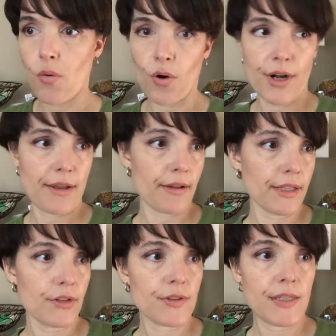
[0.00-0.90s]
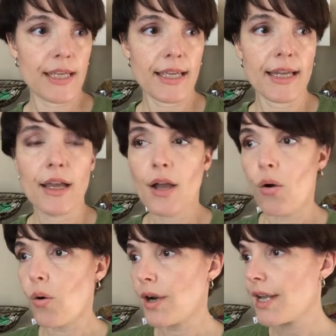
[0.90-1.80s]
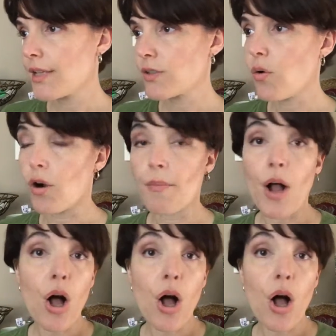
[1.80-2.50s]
or an LLC or an S corp.